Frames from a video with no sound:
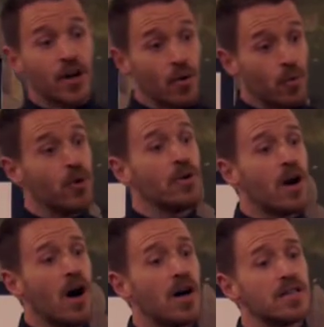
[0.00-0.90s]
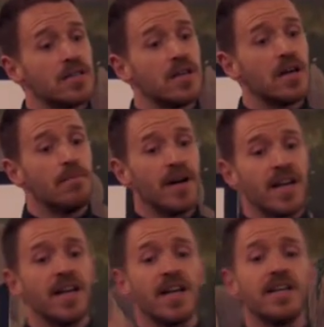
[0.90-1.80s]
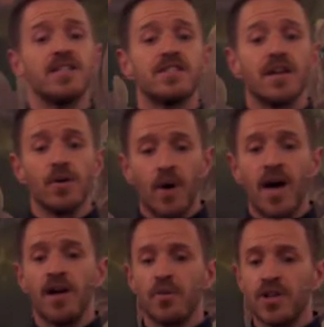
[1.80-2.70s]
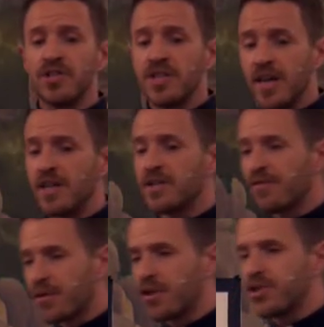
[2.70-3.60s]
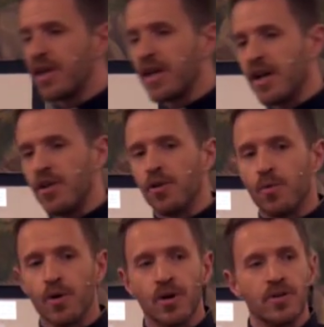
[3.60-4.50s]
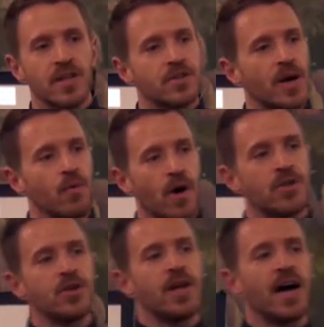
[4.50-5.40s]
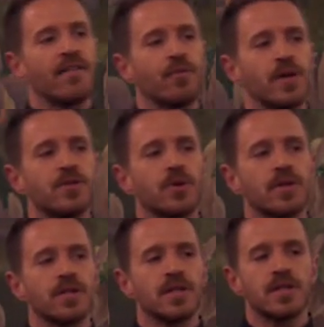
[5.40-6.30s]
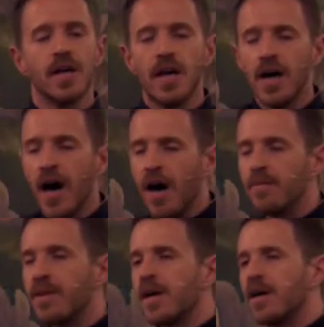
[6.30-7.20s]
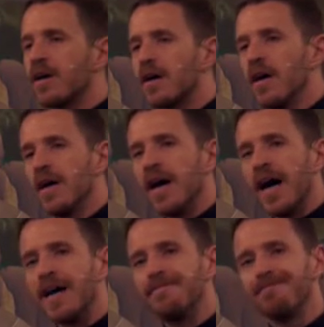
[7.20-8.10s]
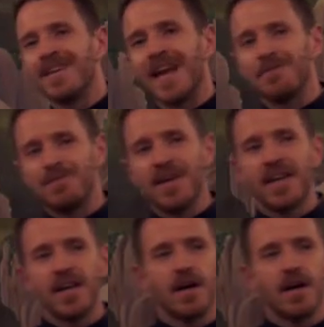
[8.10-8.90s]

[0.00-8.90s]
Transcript: a root cause, but it is a way in which sin is flourishing in the world. And so I want you to have resources. Um, there, uh, and I'm speaking